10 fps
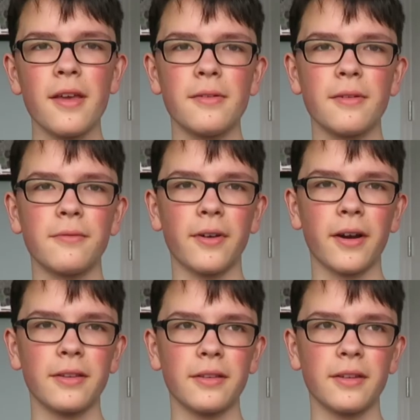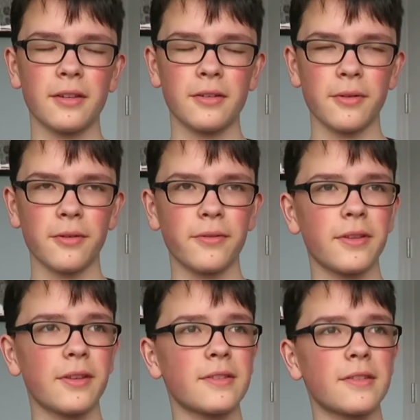You can find the tutorial for
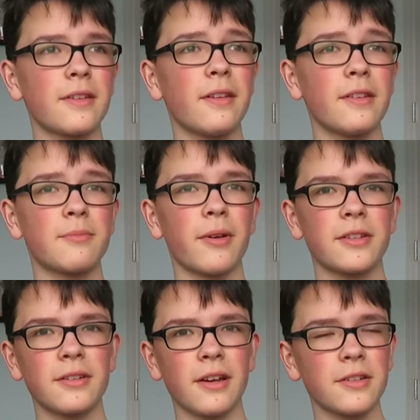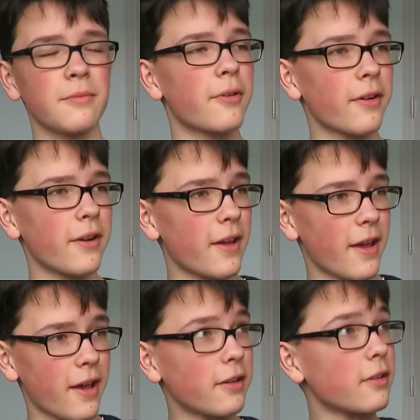this. It's by Tadashi
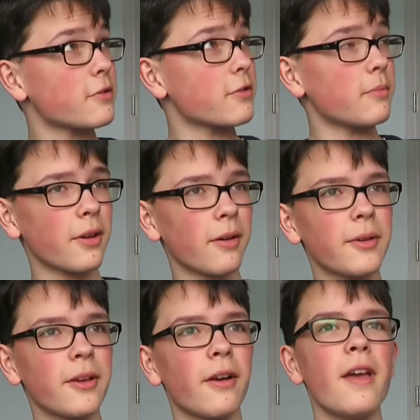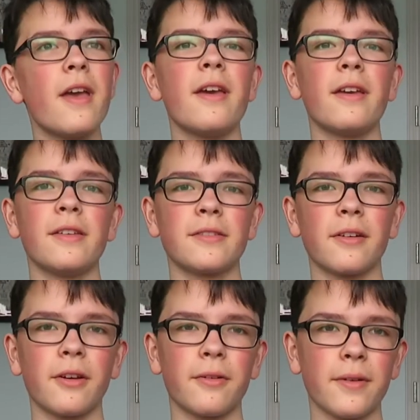Mori, and it should be up here. He's
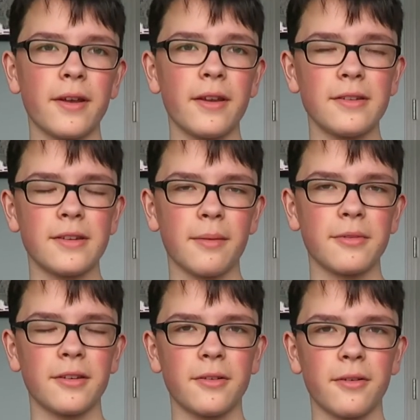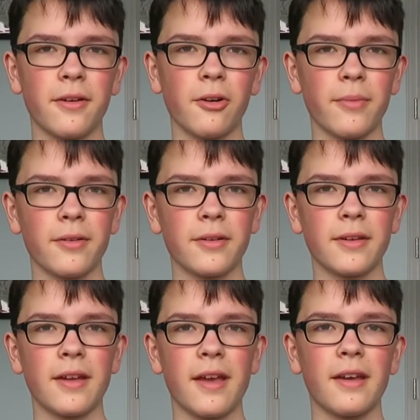got a great in-depth tutorial about
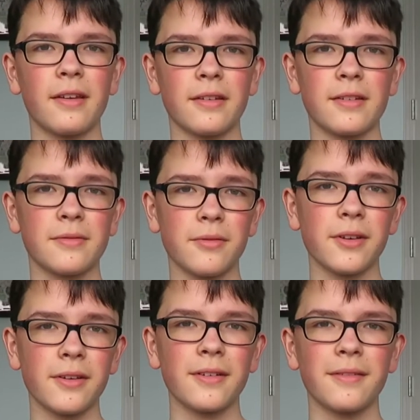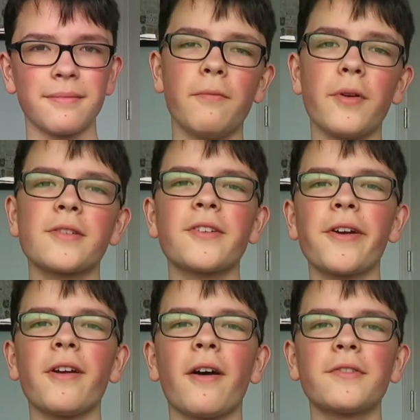it, and it's good. We are
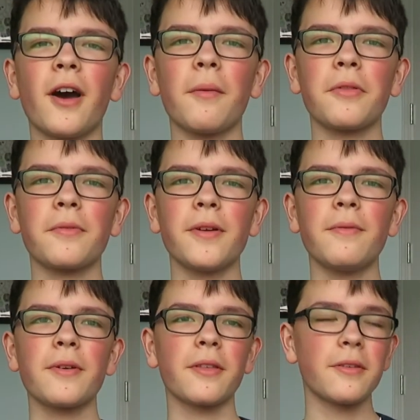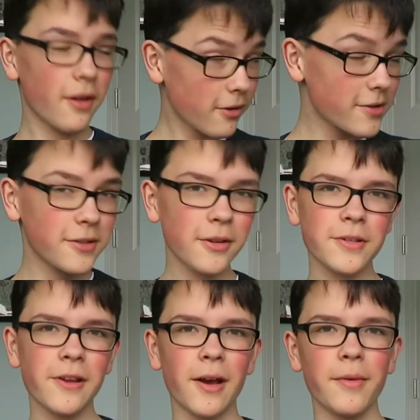starting off top 3 with another
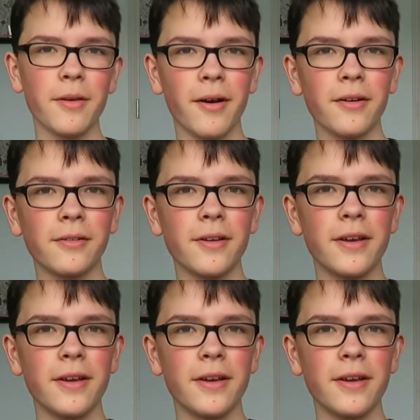Satoshi Kamiya model.